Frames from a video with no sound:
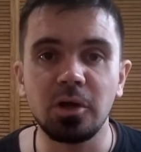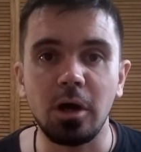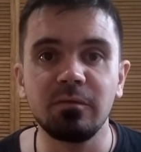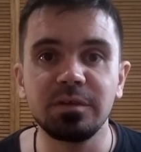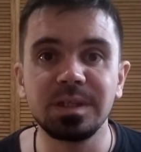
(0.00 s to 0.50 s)

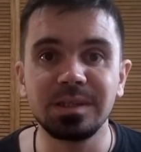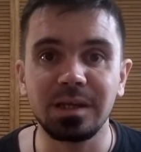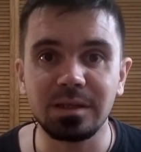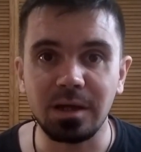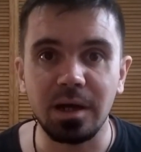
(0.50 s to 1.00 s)
confident,
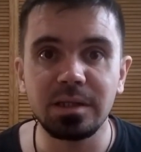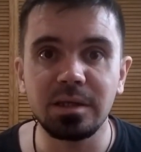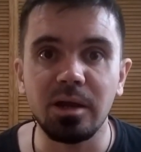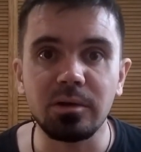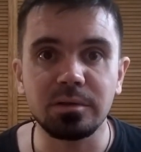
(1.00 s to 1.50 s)
and kind
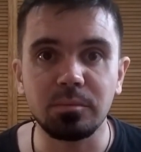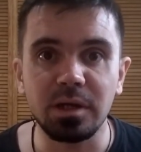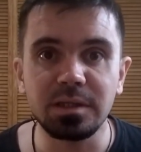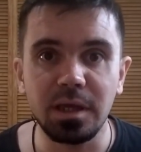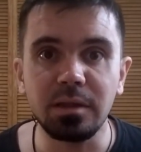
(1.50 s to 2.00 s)
character
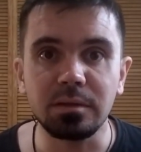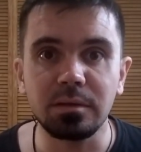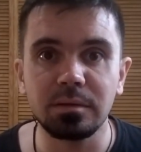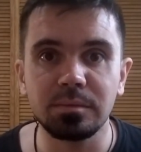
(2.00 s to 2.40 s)
by the end.